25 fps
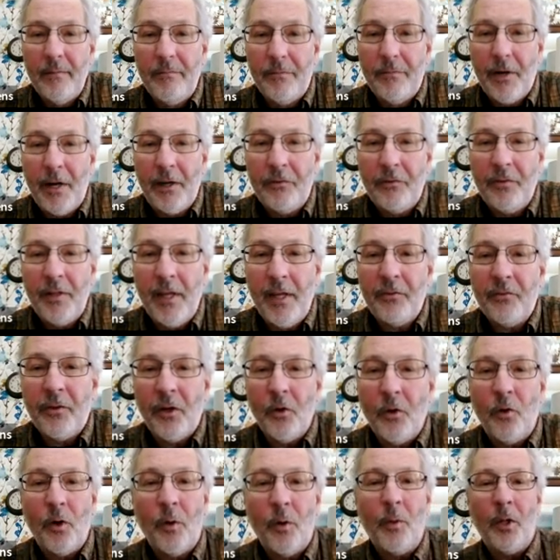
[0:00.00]
frost stats are
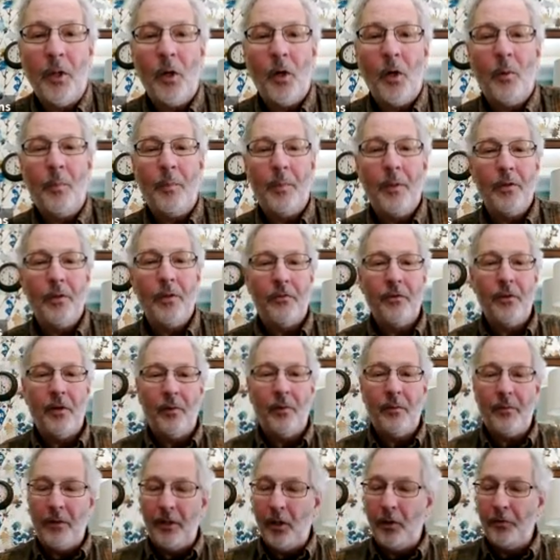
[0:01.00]
normally open, so a
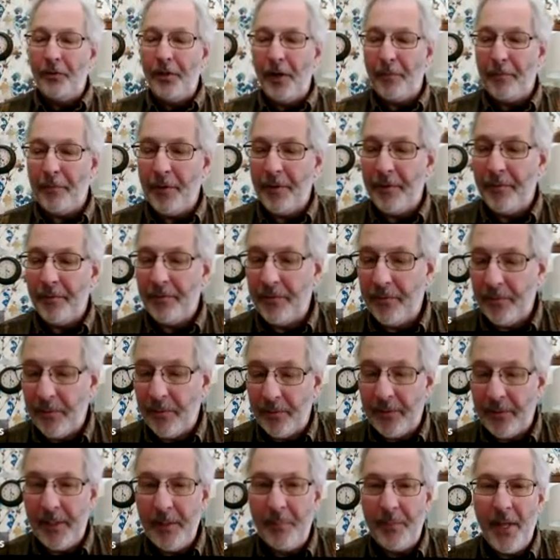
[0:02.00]
little different.
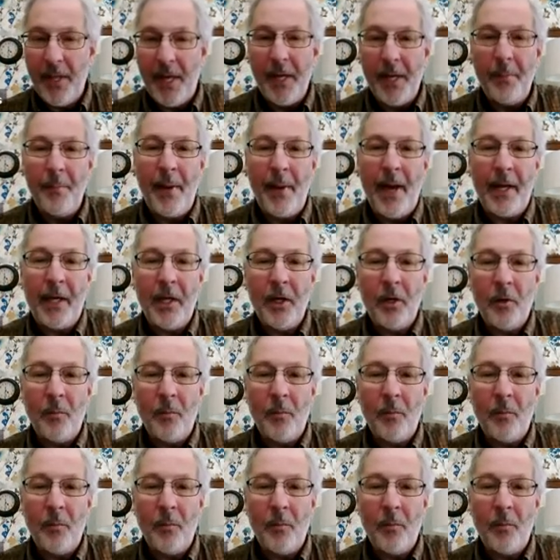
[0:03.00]
So keep that in the back of